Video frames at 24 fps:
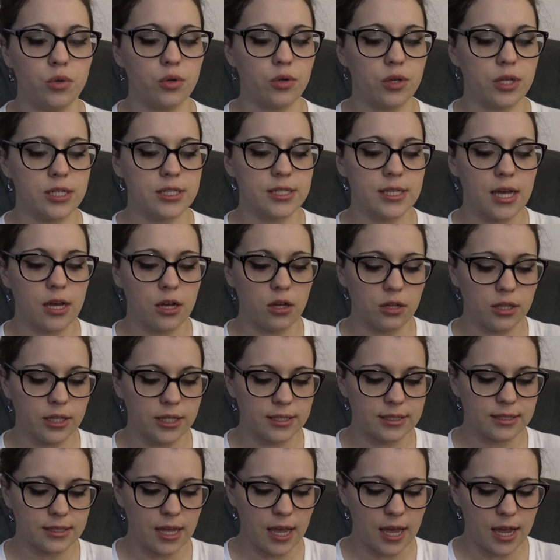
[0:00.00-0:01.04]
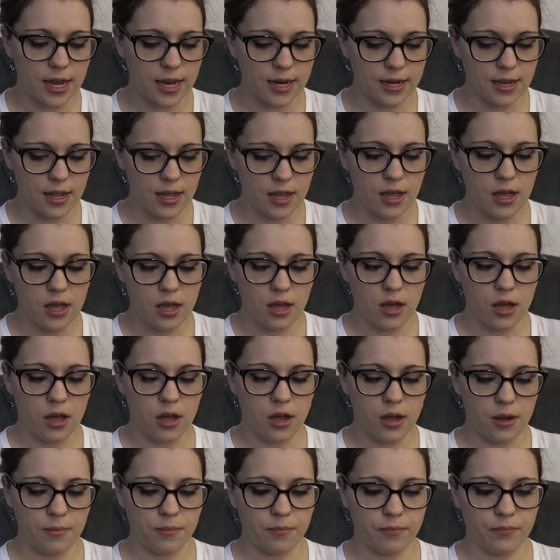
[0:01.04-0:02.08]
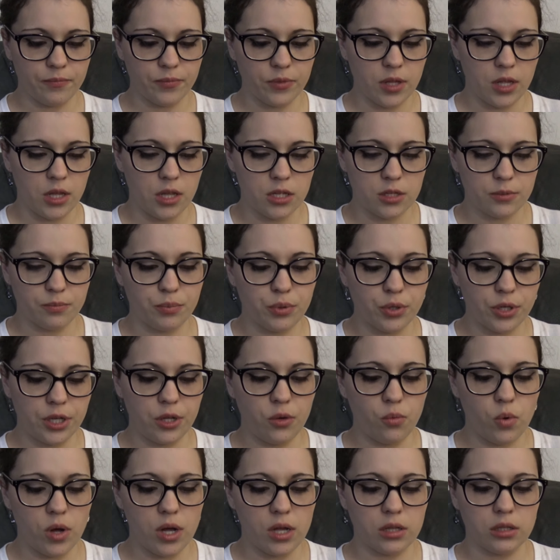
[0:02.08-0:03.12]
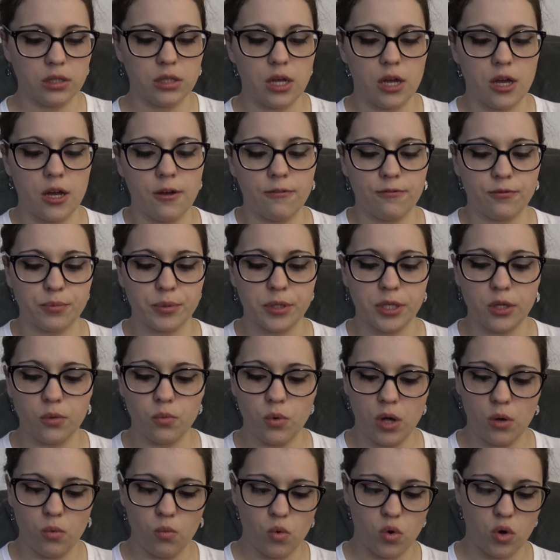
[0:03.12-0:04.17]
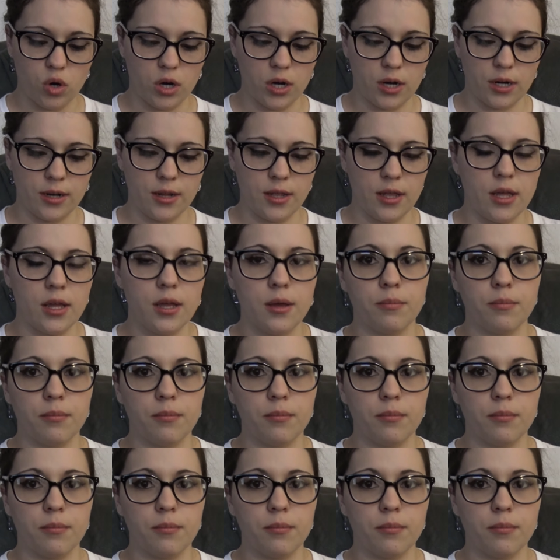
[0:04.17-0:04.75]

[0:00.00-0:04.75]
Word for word: You can tell inside, um, pretty well loved, pretty well worn.